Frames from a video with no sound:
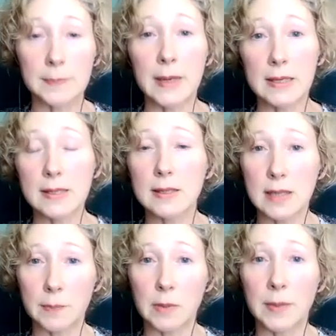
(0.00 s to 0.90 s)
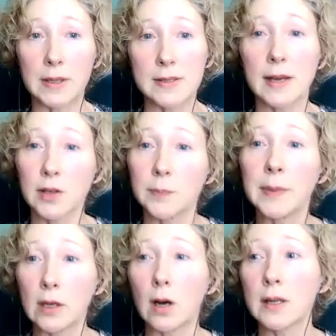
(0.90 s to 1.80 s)
some basic supplements that are
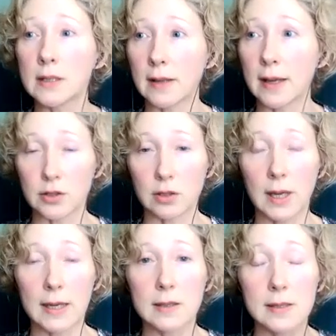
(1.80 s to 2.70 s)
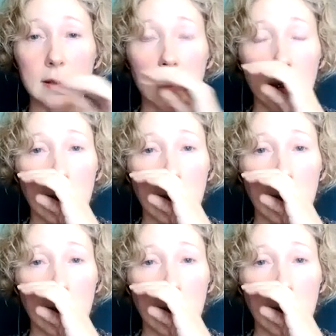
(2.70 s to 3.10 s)
beyond electrolytes.